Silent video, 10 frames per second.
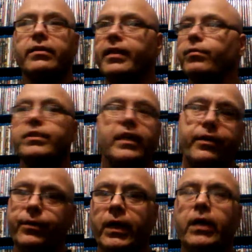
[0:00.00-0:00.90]
They will tell
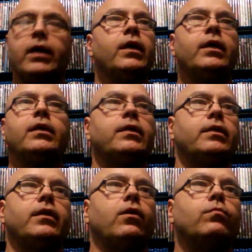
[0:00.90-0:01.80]
you,
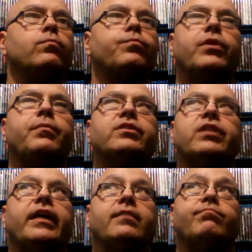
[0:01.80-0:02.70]
pretty much
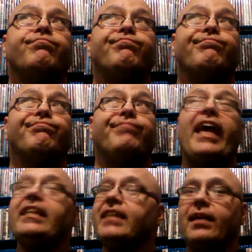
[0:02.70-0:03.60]
like
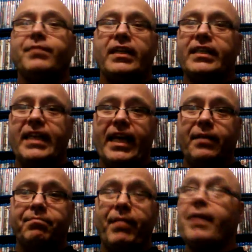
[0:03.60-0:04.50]
8 times out of
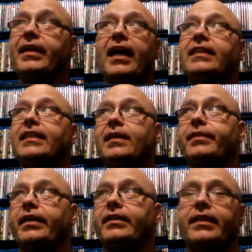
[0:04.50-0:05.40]
10, maybe 9
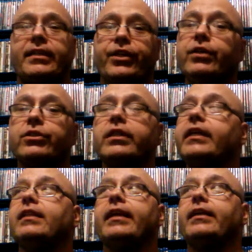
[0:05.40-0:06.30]
times out of 10.
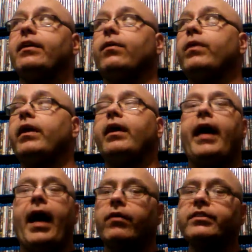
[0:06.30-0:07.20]
Usually, like,
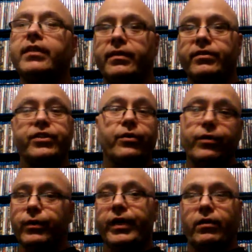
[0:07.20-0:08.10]
how is it
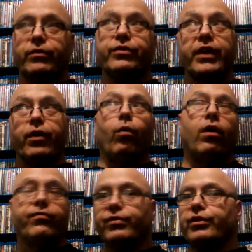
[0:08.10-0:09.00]
serial killers can go
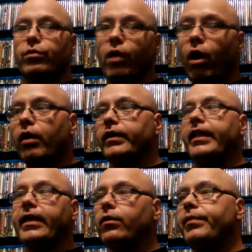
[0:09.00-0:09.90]
on for so long and
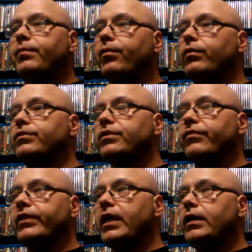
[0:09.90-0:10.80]
they kill people and
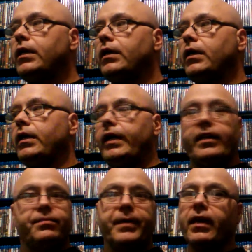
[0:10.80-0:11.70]
stuff like that?
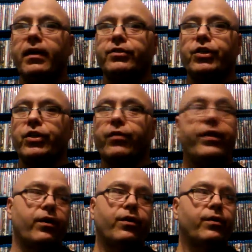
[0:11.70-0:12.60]
It's because,
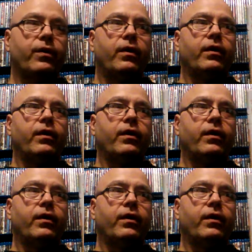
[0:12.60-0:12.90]
they're,